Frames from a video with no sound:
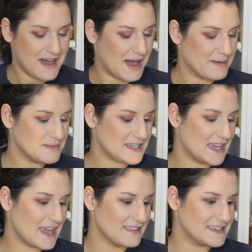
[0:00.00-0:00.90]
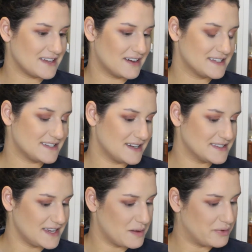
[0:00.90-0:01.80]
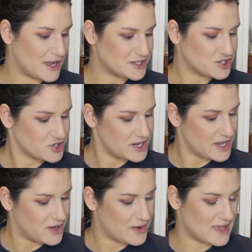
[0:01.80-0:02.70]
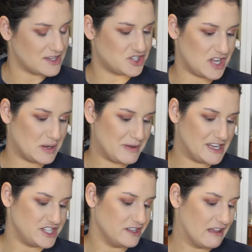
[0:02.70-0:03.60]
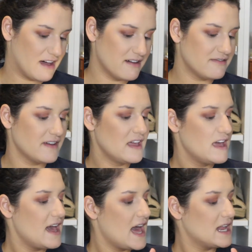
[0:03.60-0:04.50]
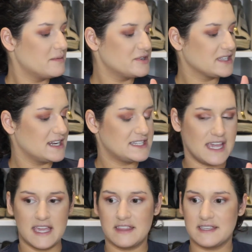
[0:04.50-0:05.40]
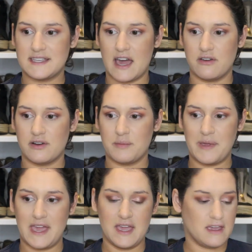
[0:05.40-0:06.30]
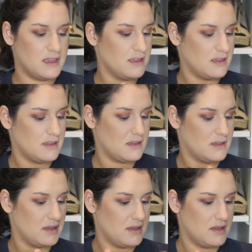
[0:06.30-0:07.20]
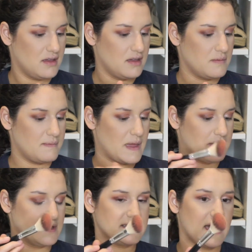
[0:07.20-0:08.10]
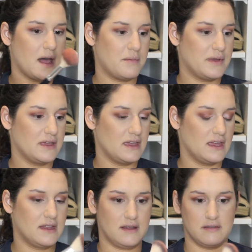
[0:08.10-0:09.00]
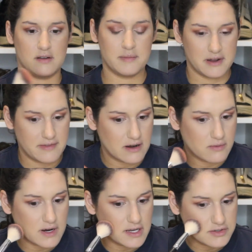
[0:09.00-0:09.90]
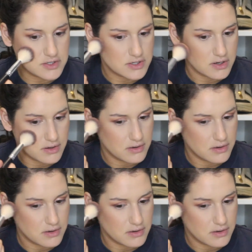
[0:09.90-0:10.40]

I'm taking this Anastasia blush trio in the shade Peachy Love, and I'm just going to take this outer pink, maybe tap in a little bit of that orange.